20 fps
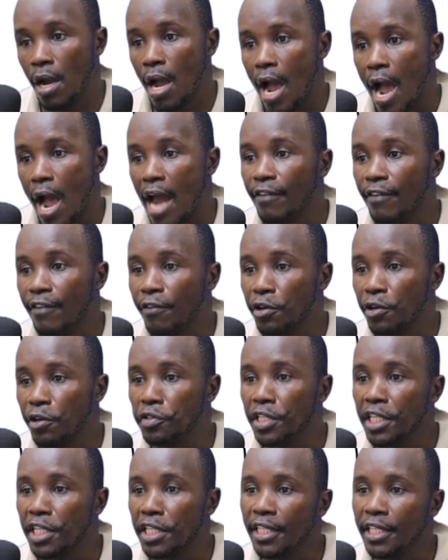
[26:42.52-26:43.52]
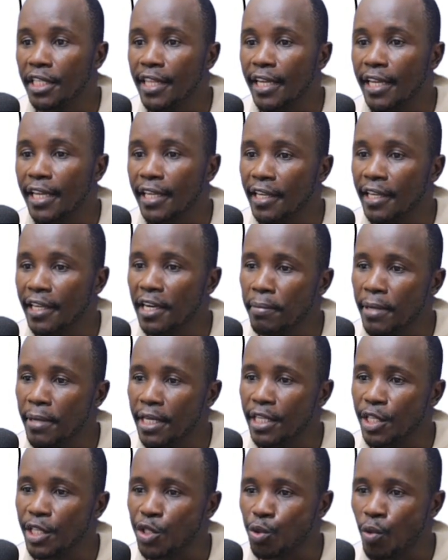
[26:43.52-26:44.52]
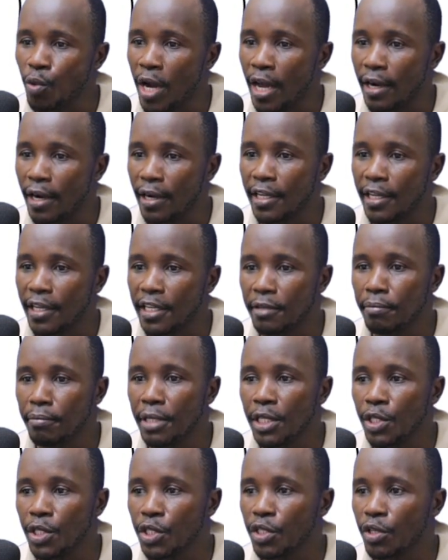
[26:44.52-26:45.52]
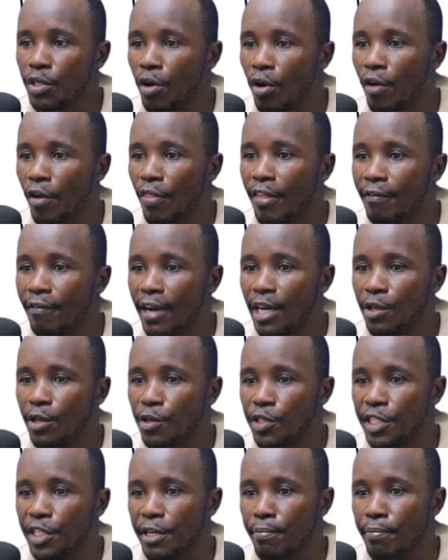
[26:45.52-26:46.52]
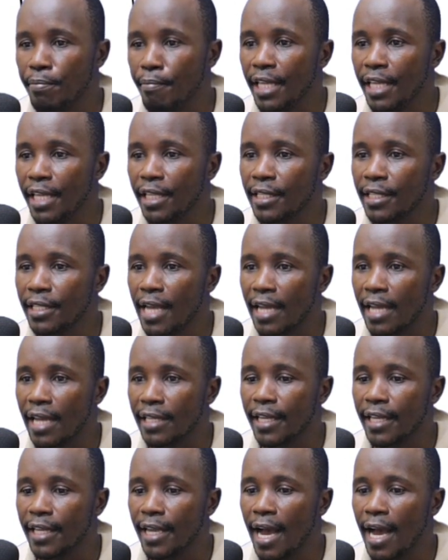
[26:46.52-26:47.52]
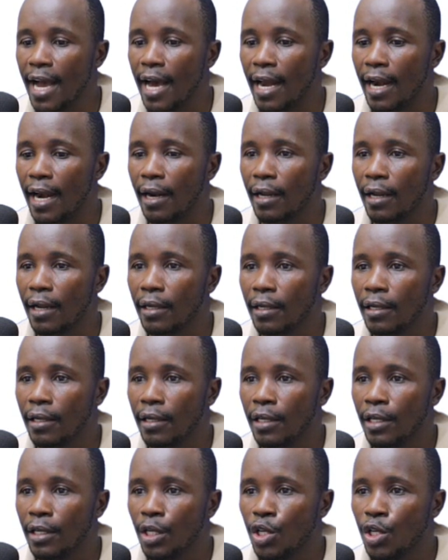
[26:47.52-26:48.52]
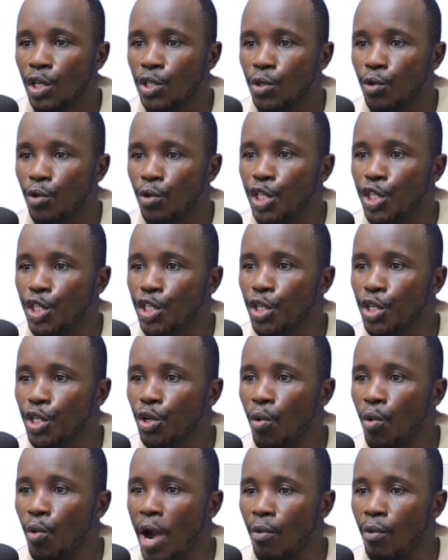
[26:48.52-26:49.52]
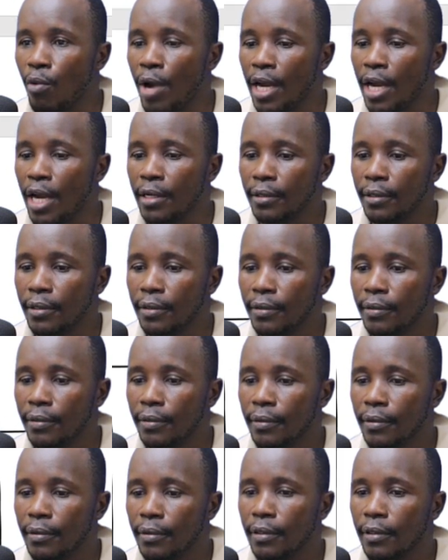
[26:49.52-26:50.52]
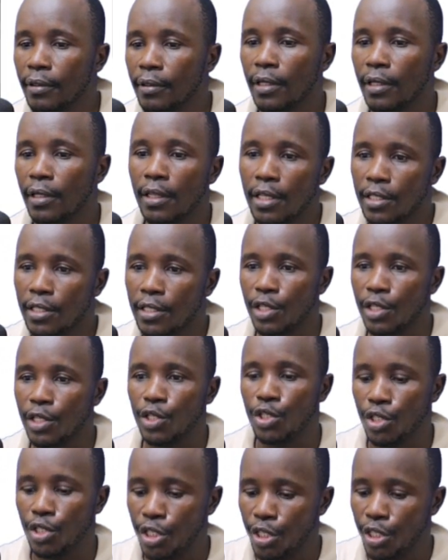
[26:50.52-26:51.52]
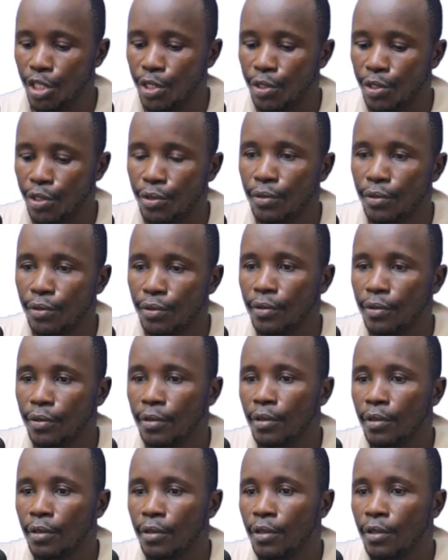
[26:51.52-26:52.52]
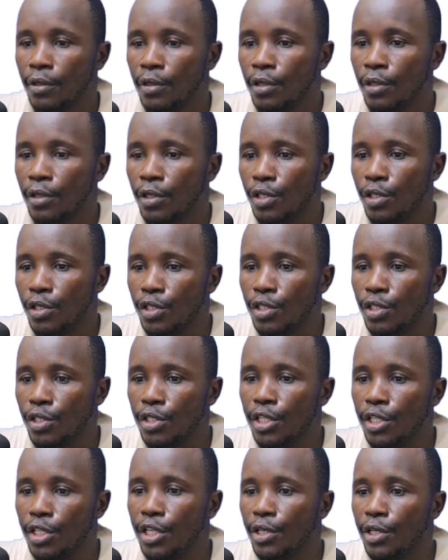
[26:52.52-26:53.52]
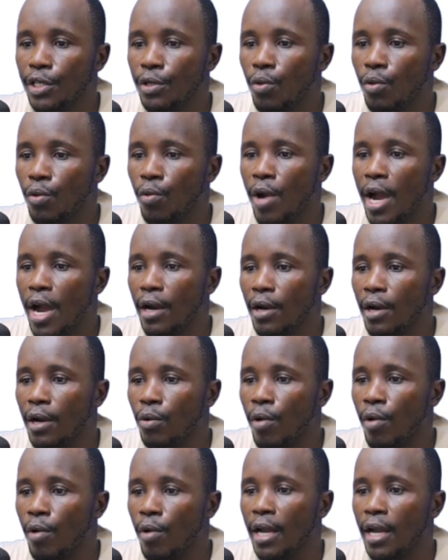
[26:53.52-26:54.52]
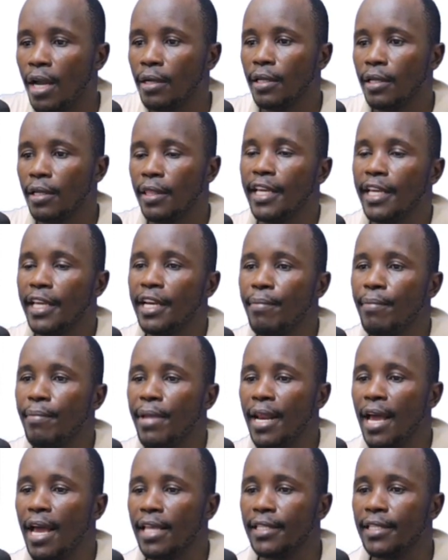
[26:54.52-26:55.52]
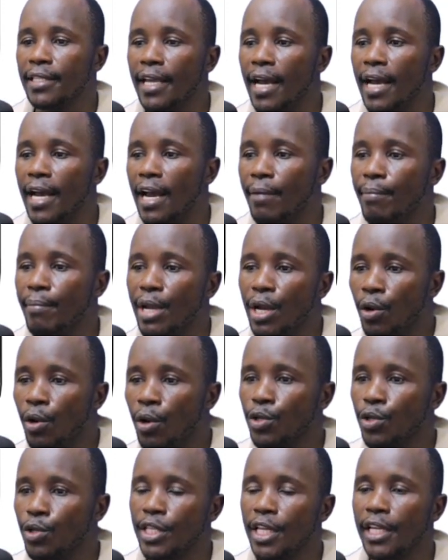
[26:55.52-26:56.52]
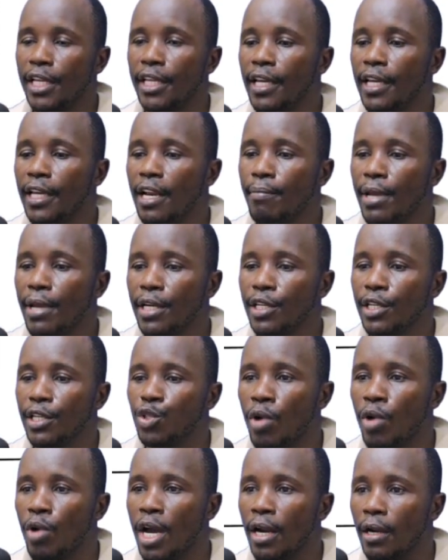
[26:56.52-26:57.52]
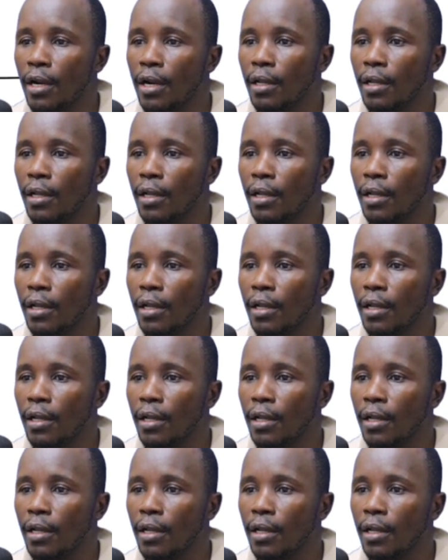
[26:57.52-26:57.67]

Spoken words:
Unfortunately, the key element is 1. It means all the values remains as they are. So is 0, 1, 1. This is 0, 0, 1, 1. They remain as they are because the key element is 1.